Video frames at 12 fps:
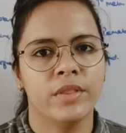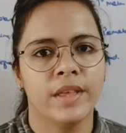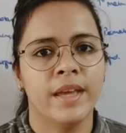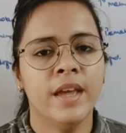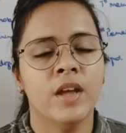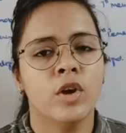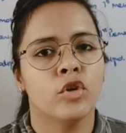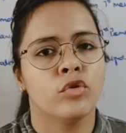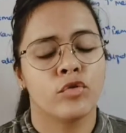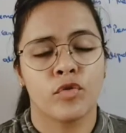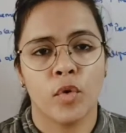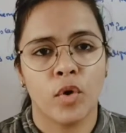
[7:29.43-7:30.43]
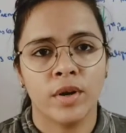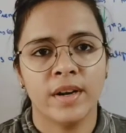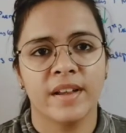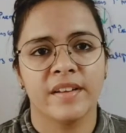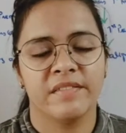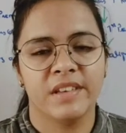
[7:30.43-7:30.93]
the
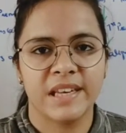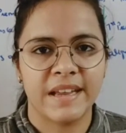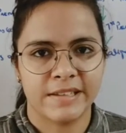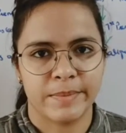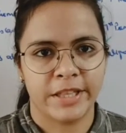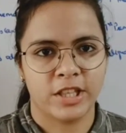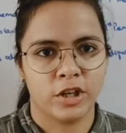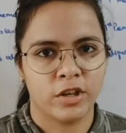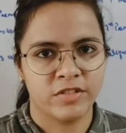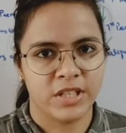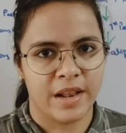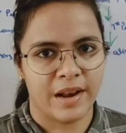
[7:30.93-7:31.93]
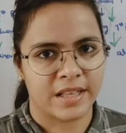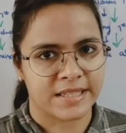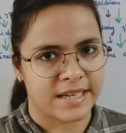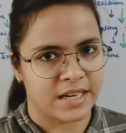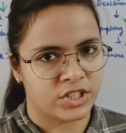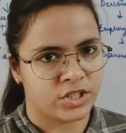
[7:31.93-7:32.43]
four various methods of serial
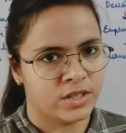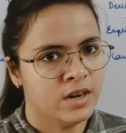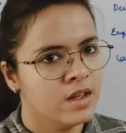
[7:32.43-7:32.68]
extraction,